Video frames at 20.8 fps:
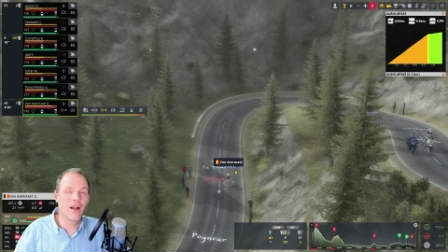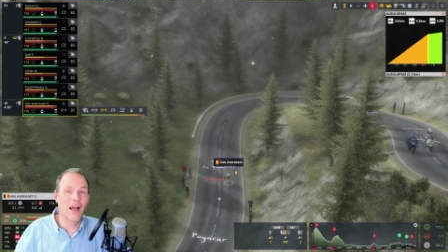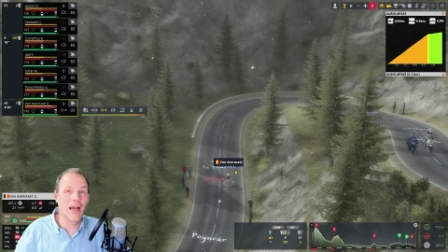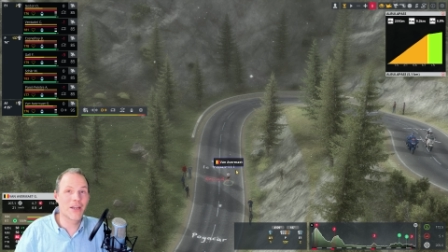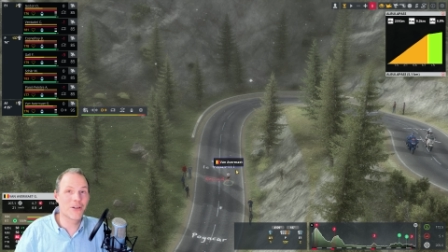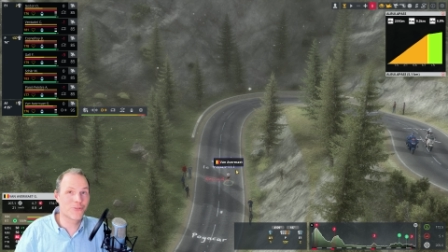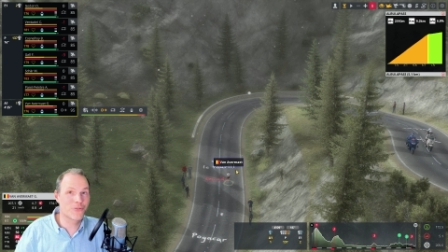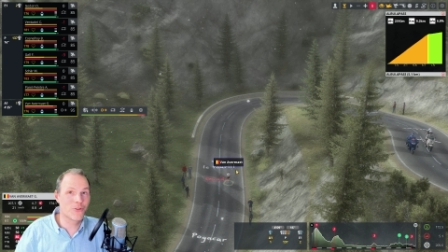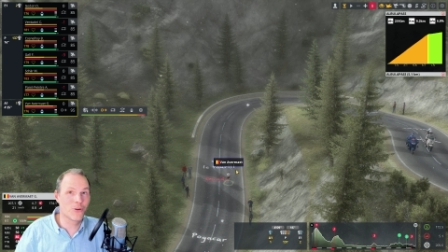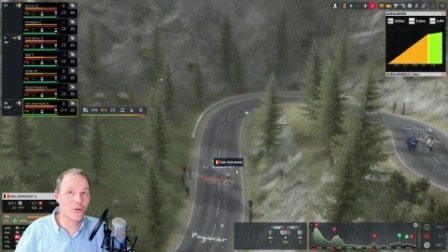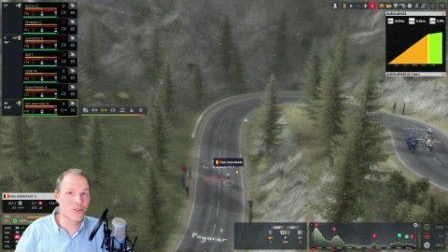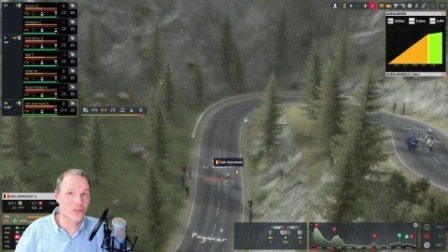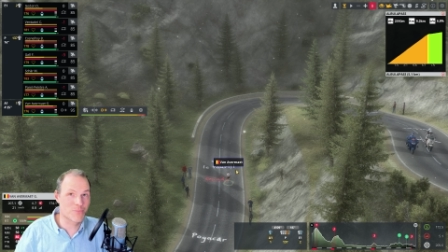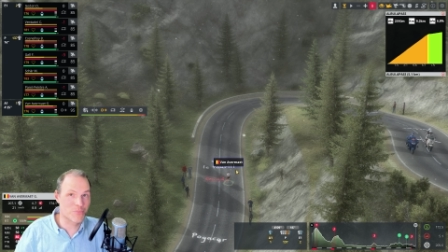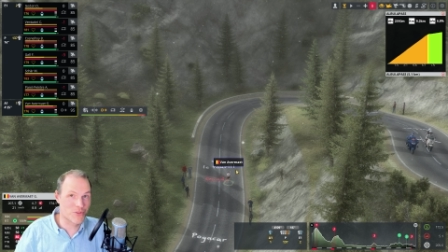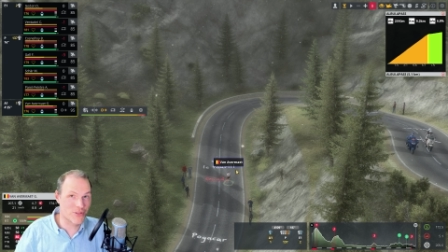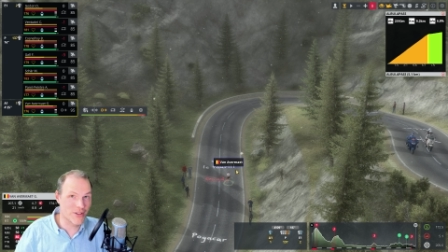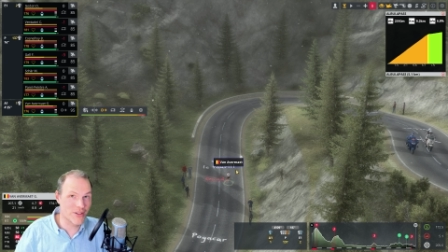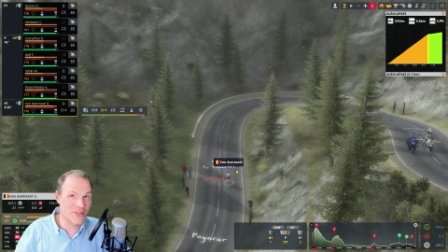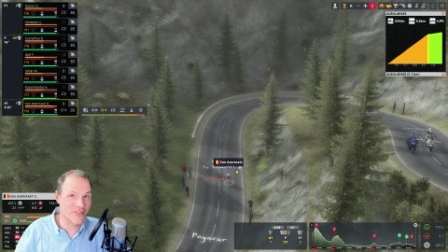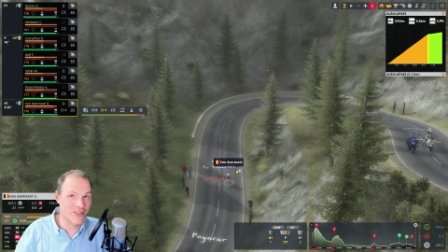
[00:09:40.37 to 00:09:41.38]
And of course,
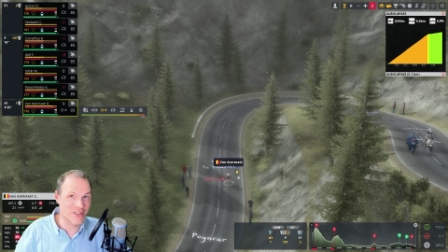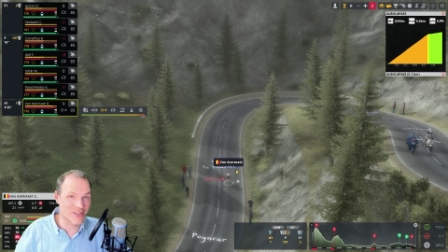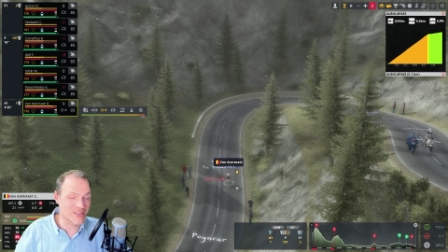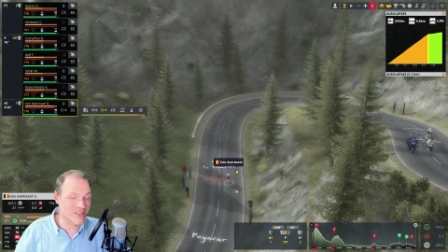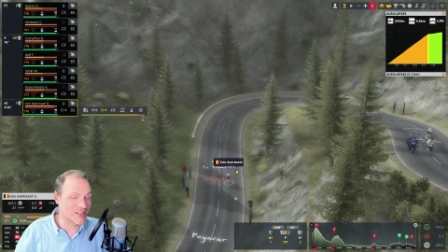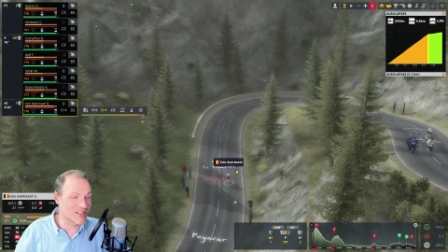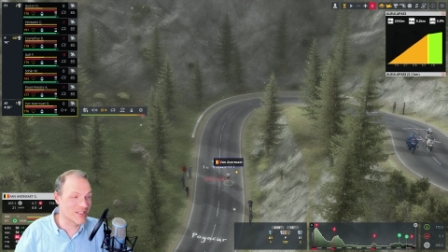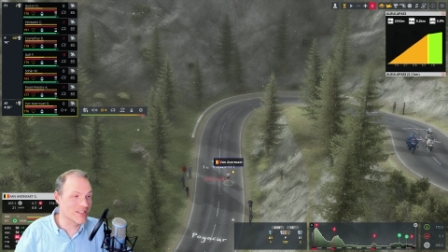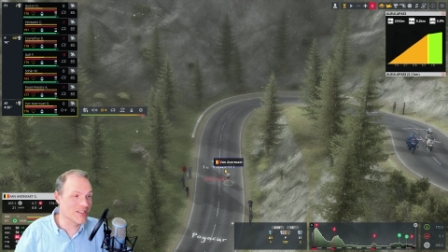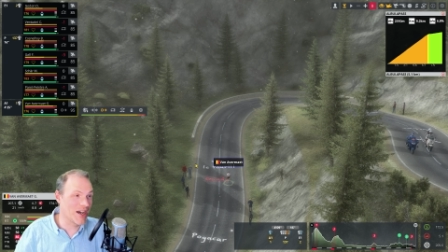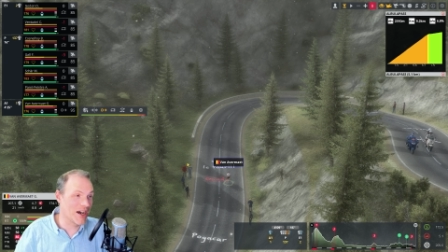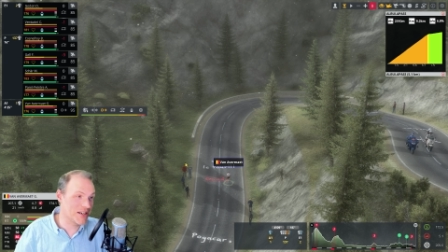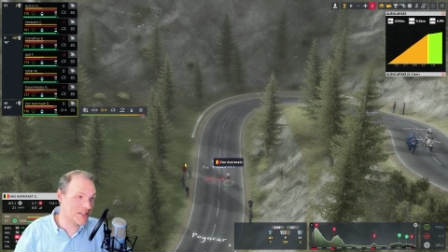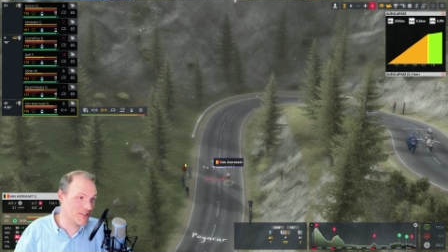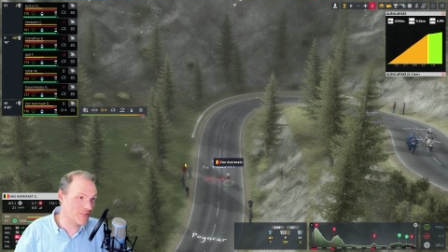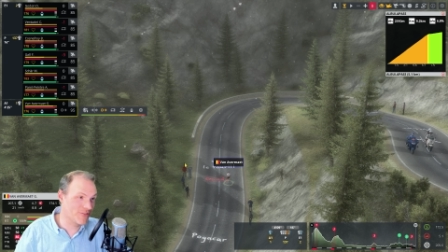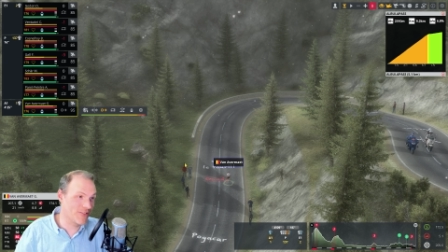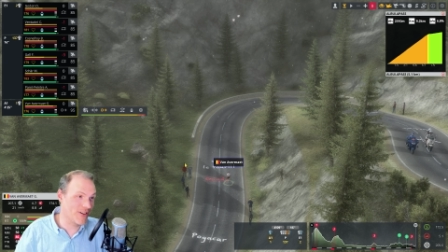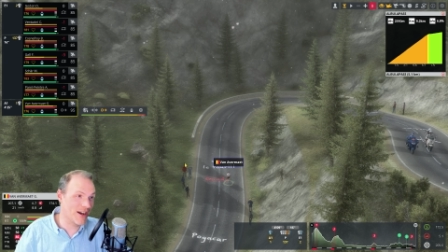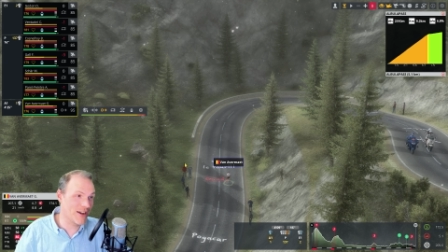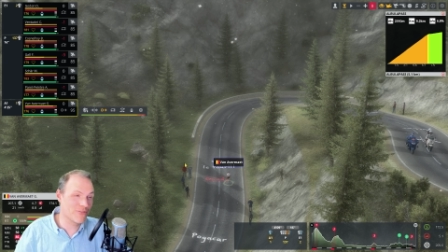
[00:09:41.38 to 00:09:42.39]
previously,
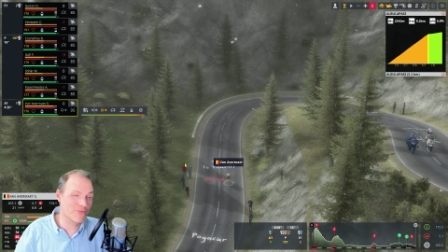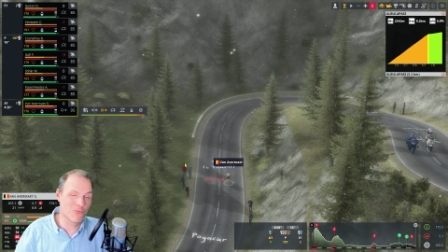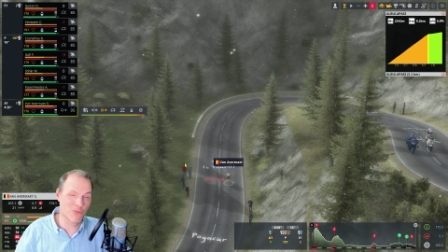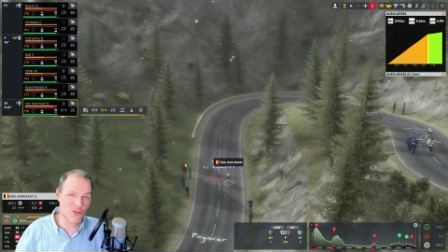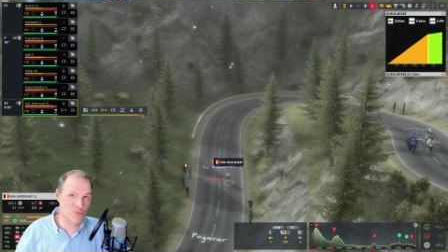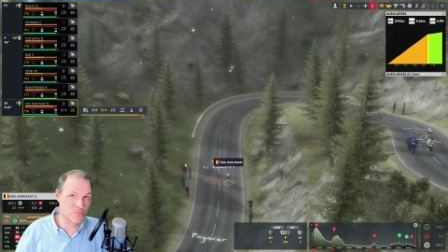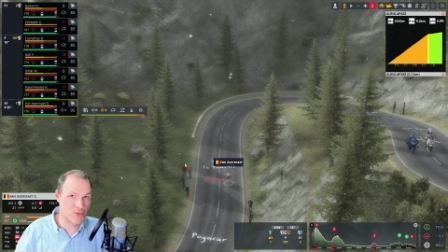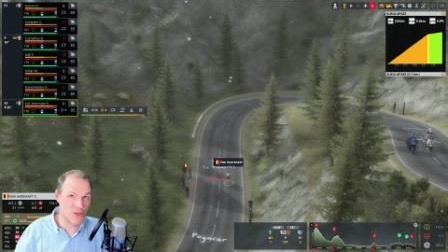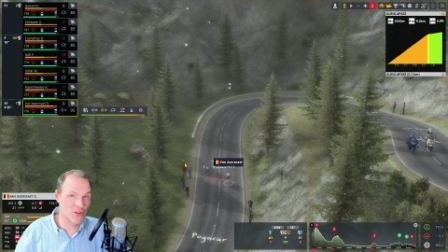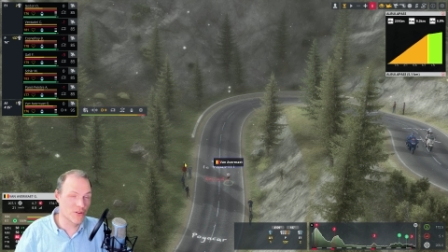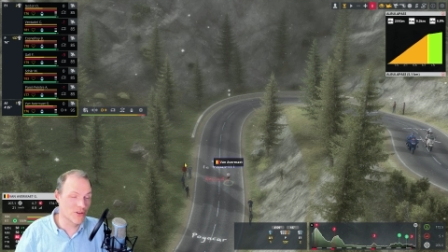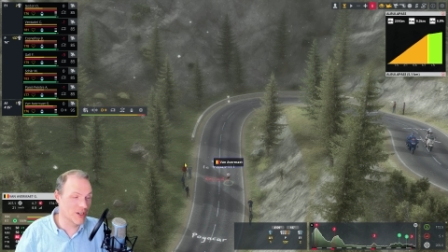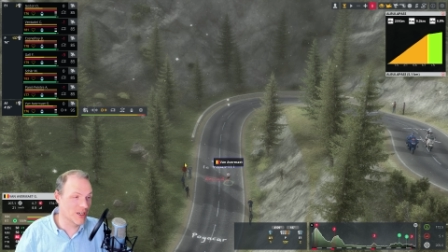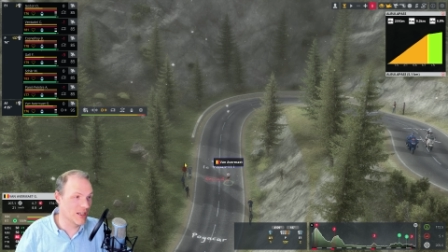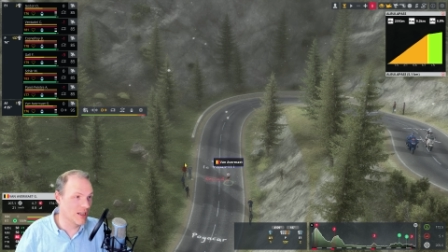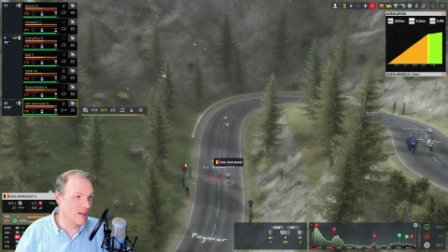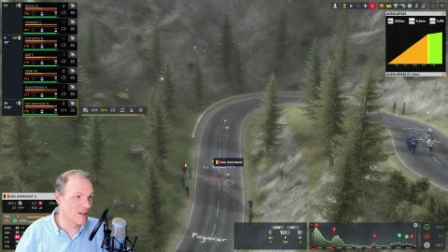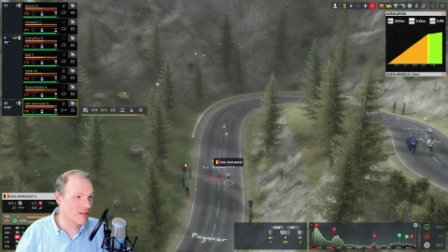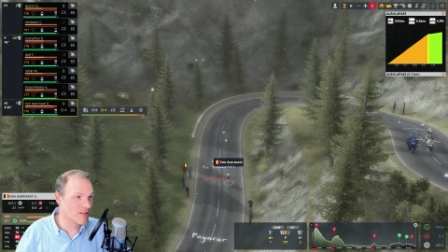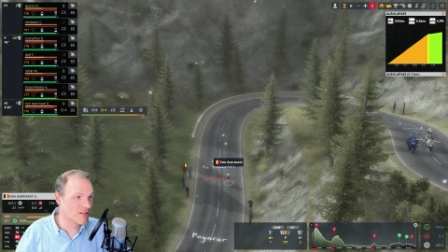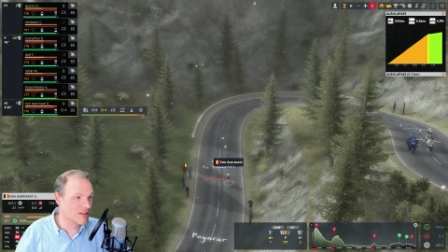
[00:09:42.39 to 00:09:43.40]
95 was pure Hill.